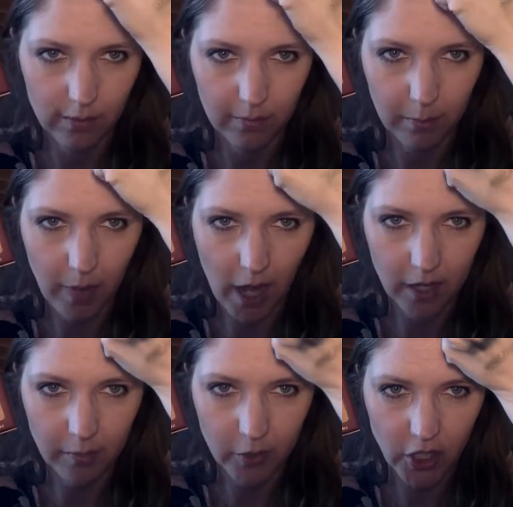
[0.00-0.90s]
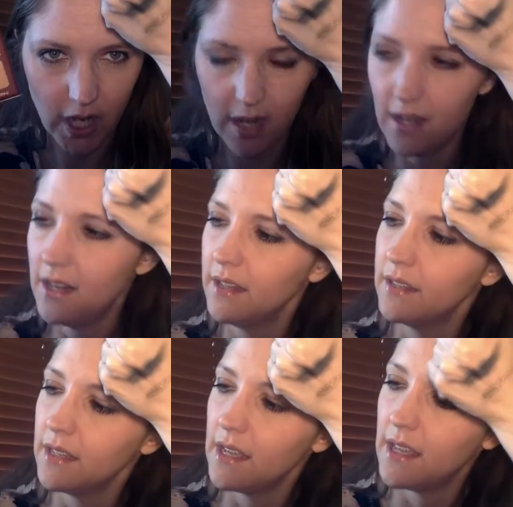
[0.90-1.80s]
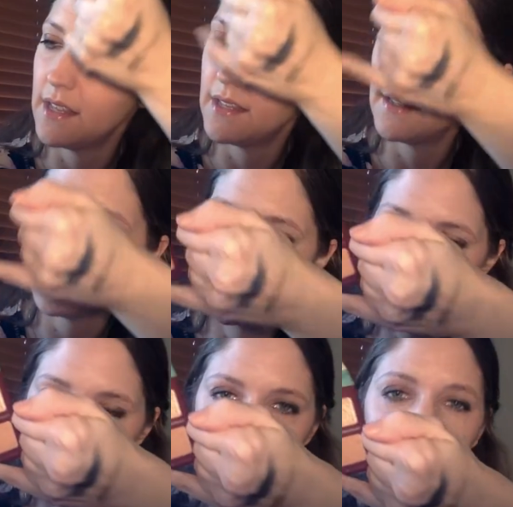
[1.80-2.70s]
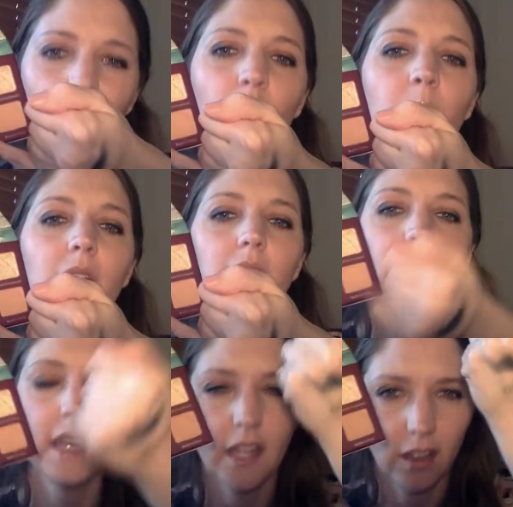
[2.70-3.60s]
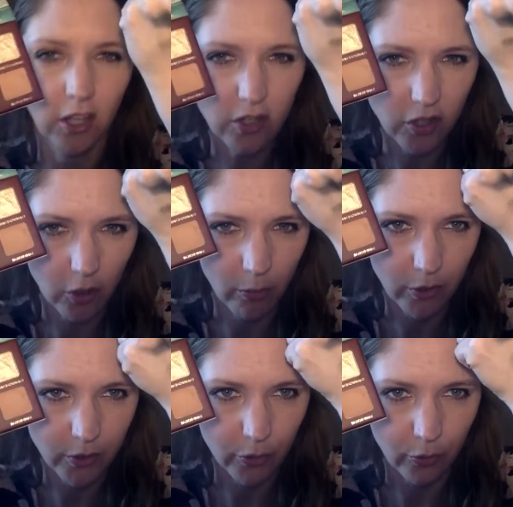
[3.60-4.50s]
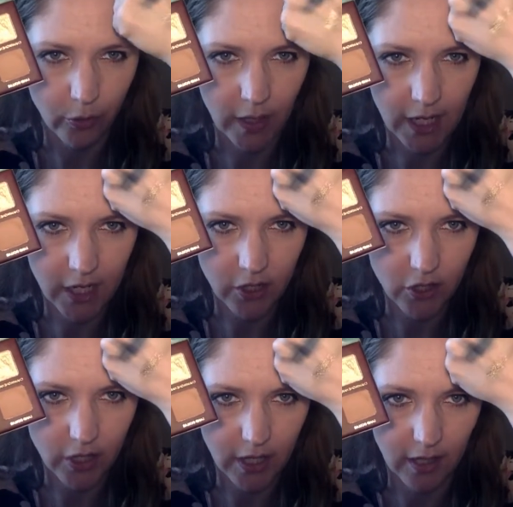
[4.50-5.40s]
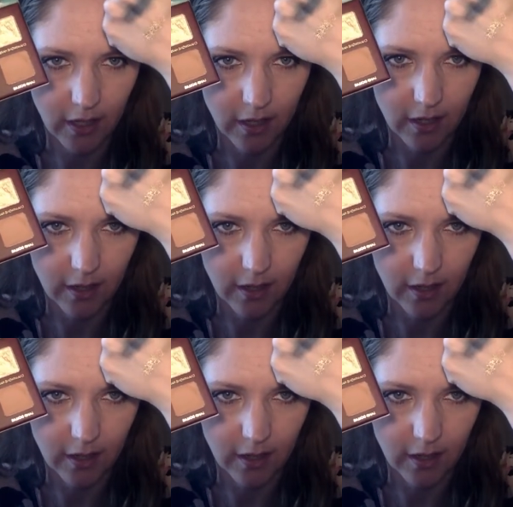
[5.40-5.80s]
bottom shade is the Seafoam. It looks almost greenish in